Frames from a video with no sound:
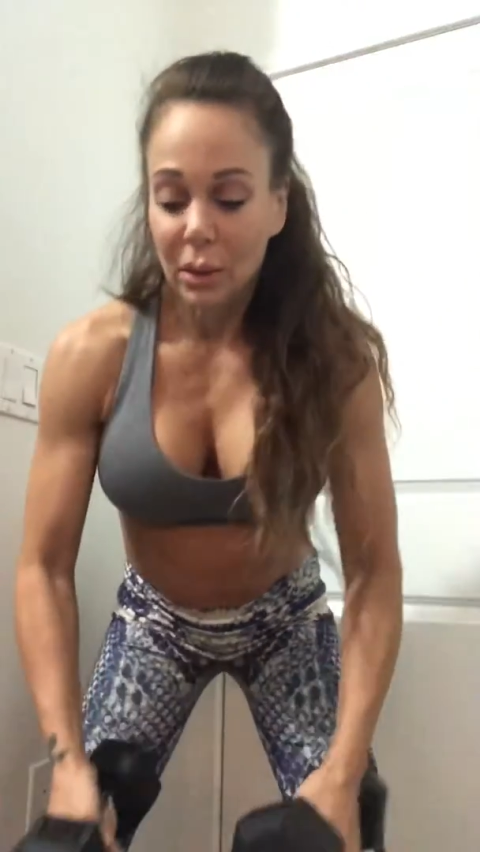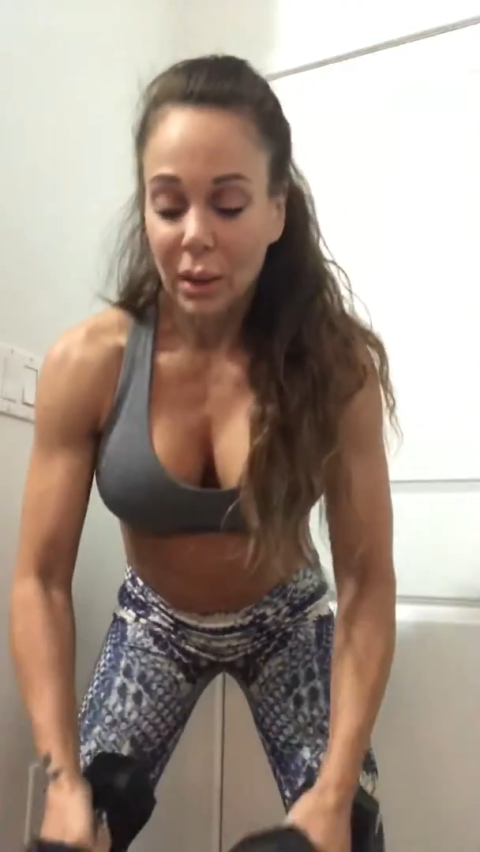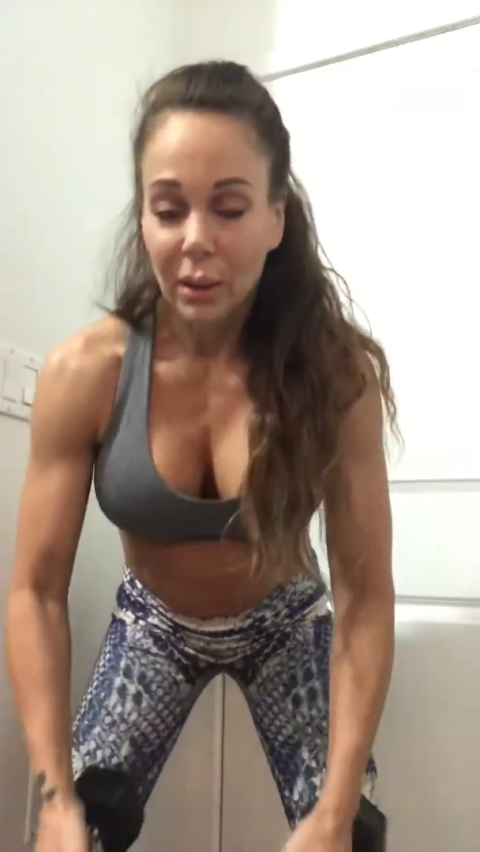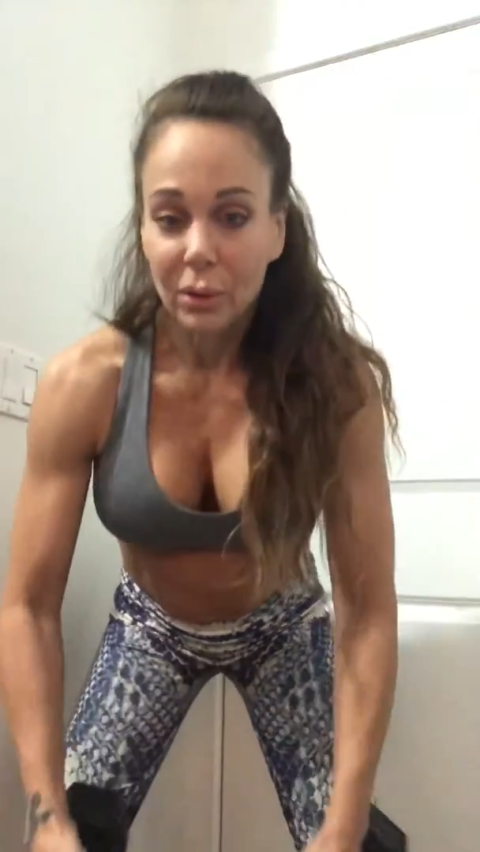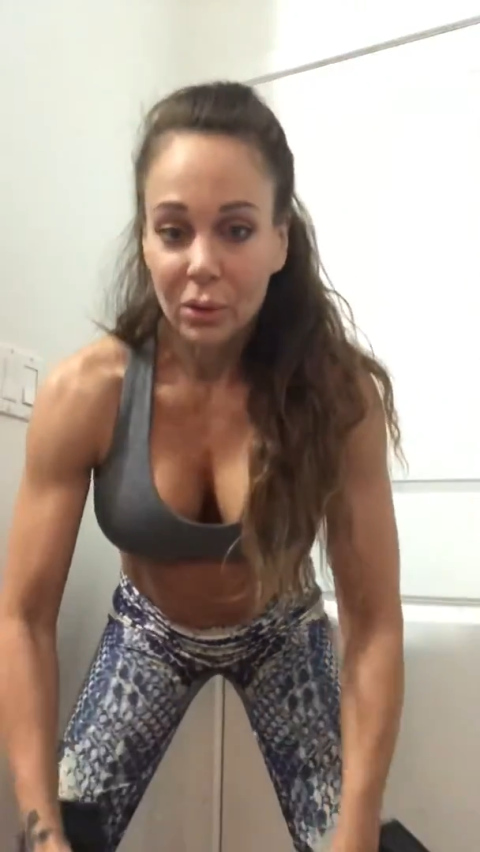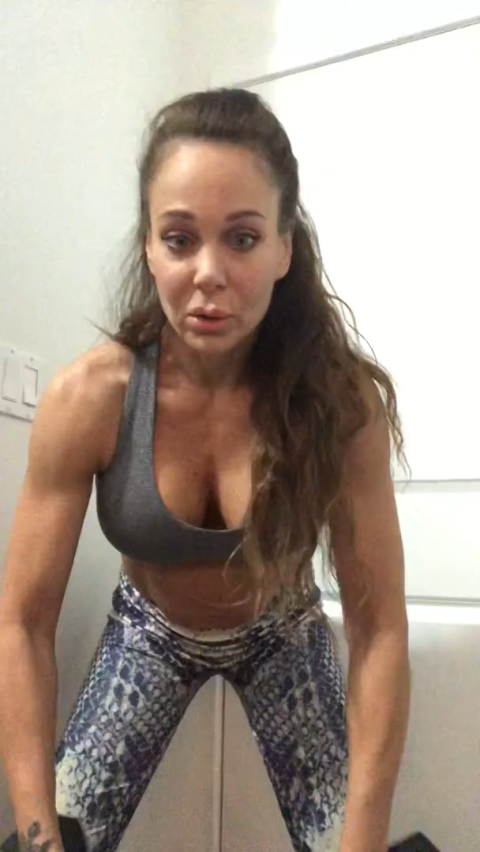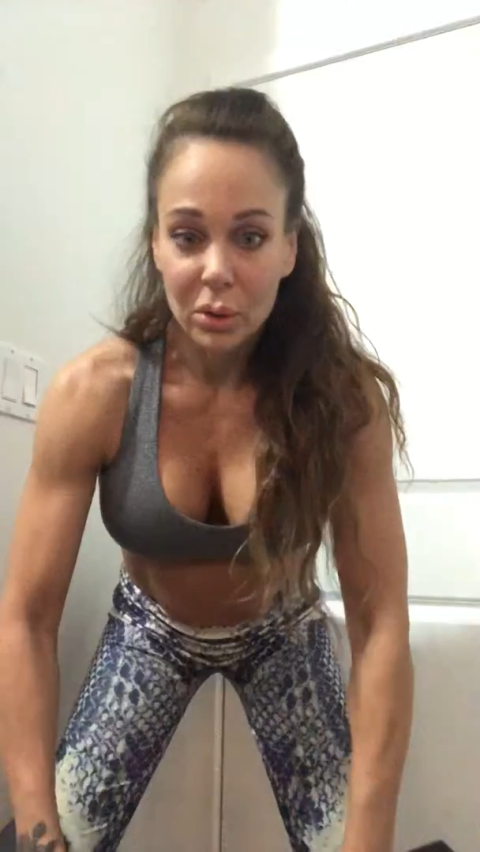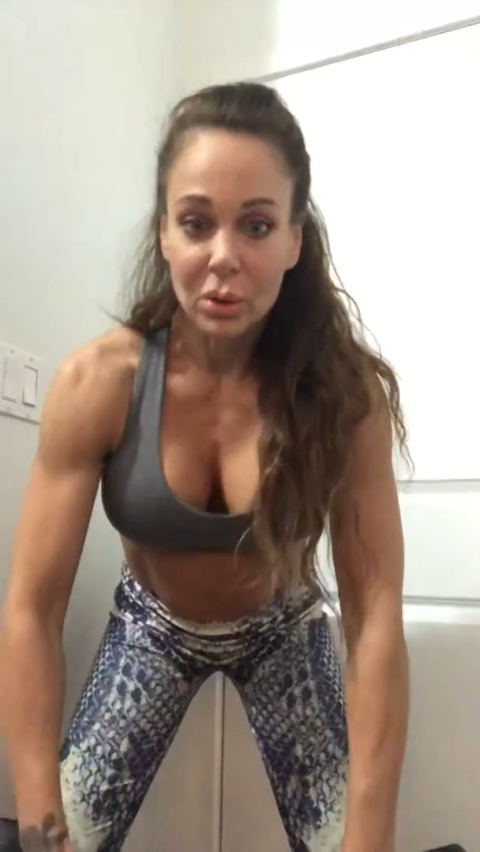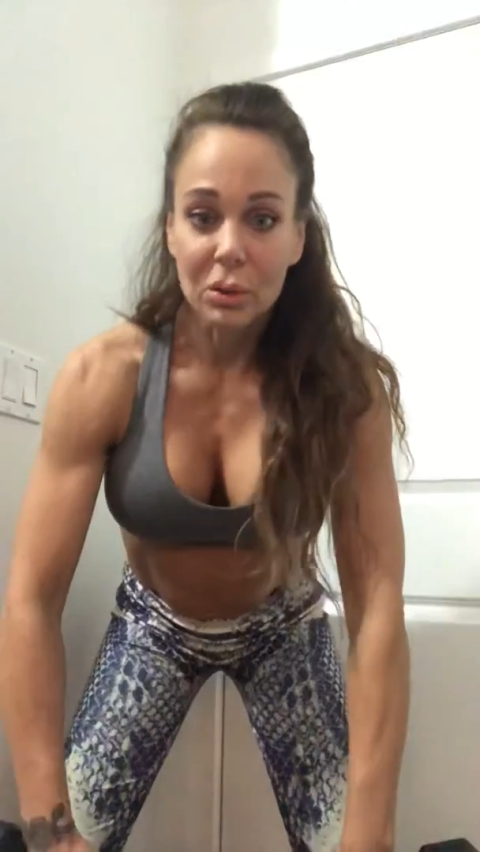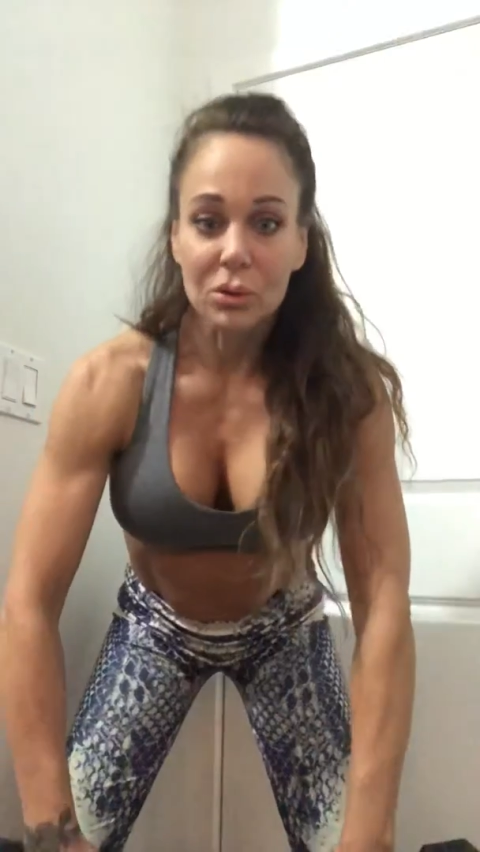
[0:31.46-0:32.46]
you know, you can
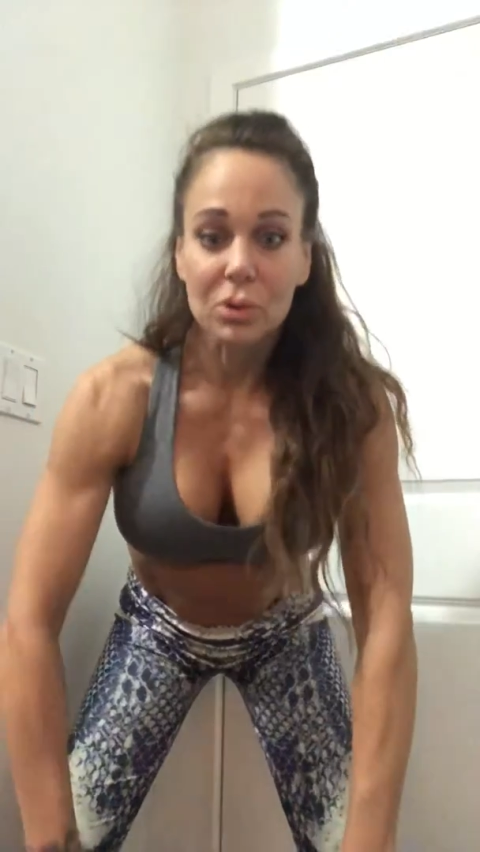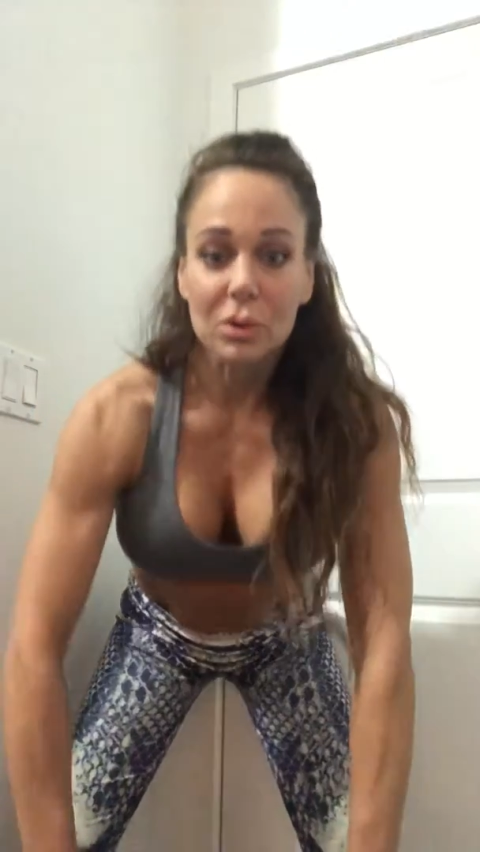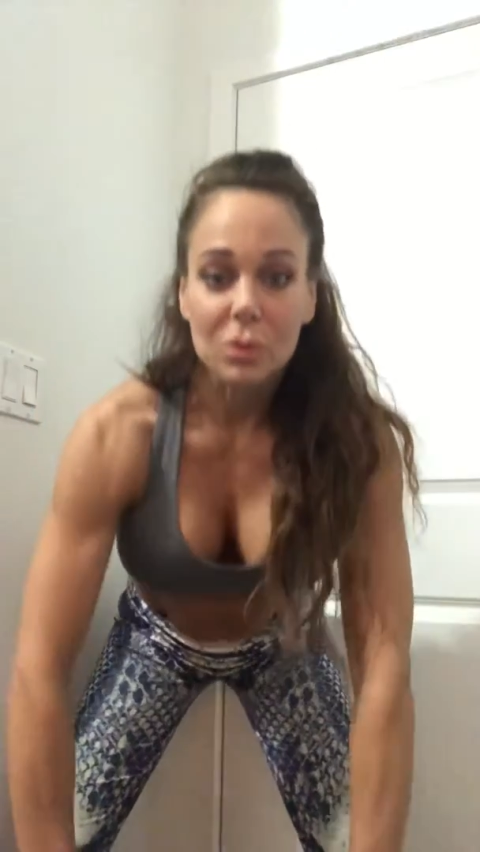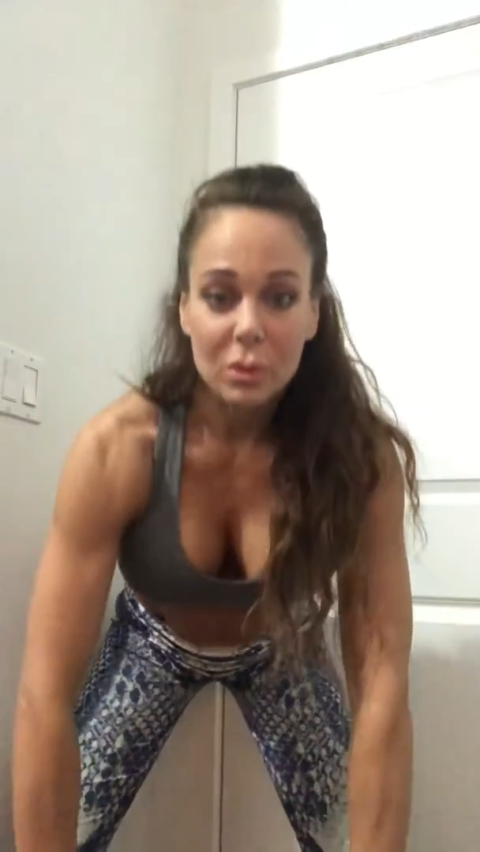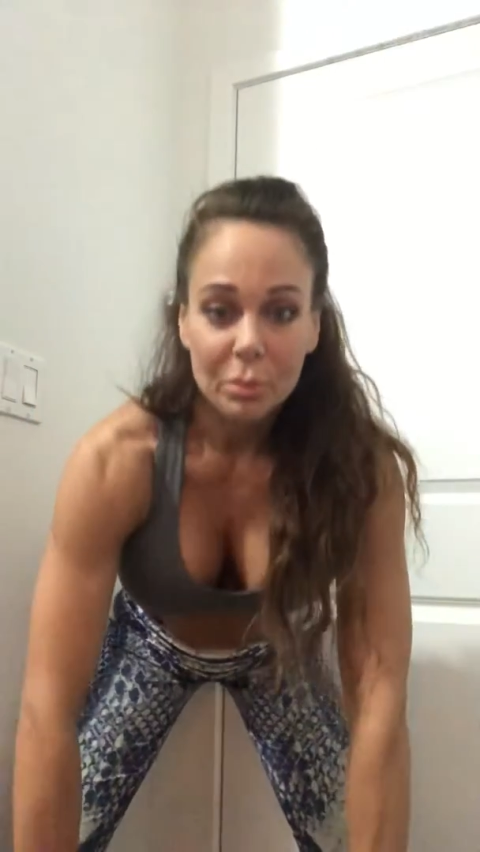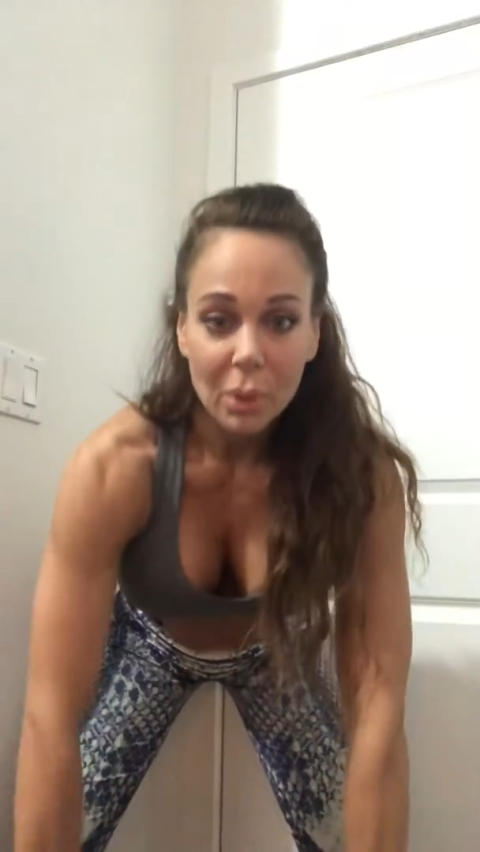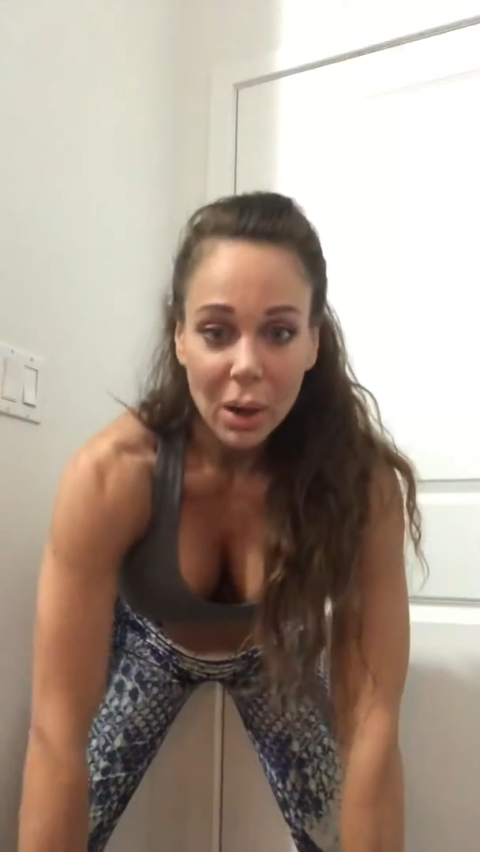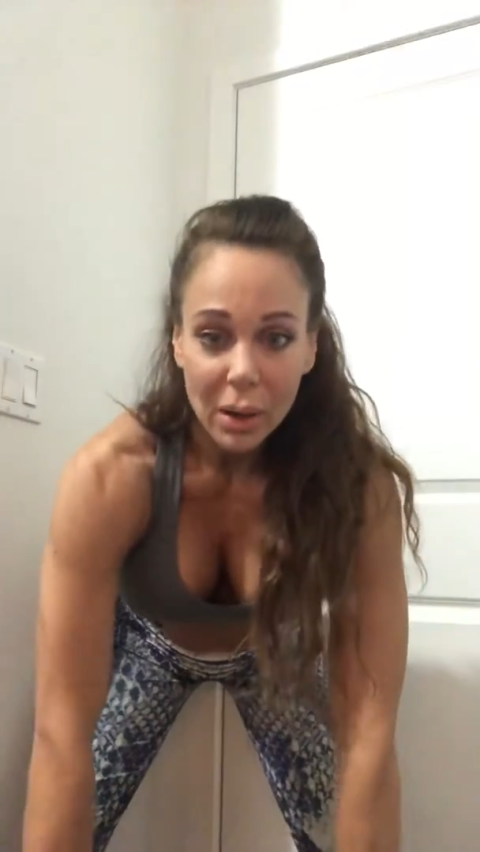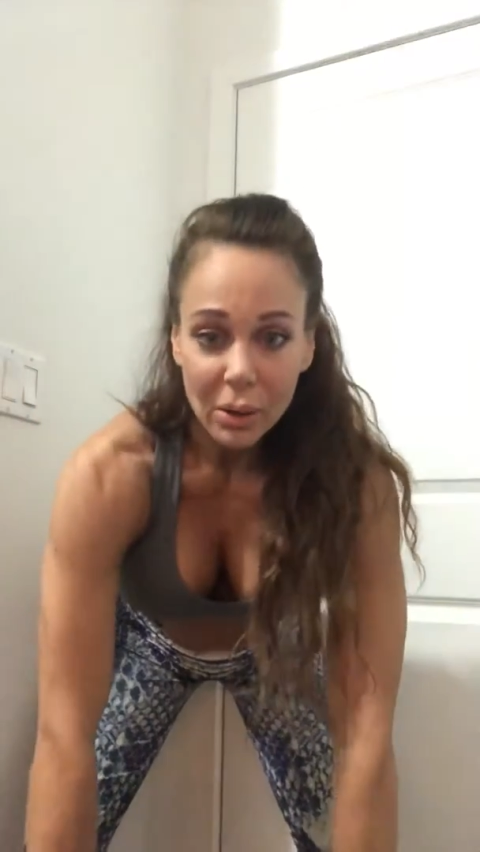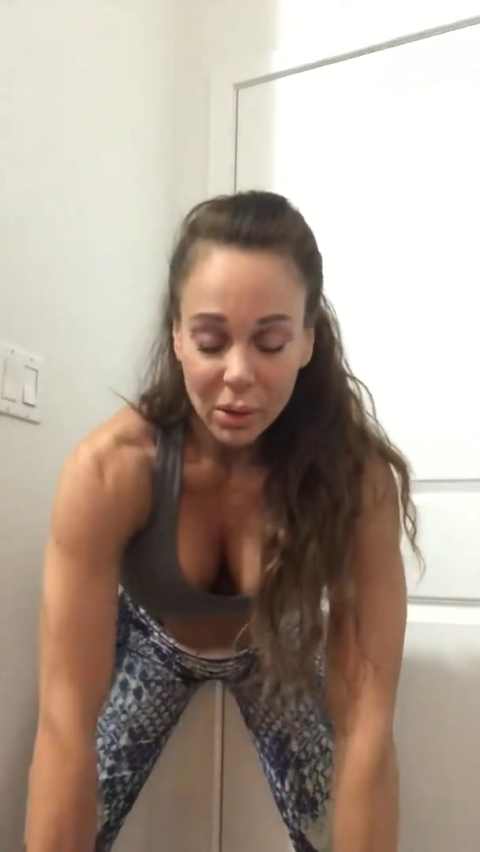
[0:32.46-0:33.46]
either do this with a
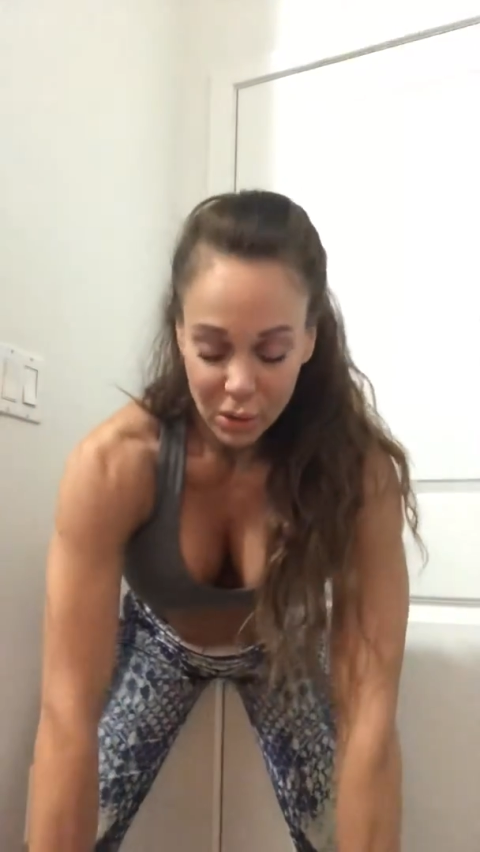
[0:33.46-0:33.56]
bar or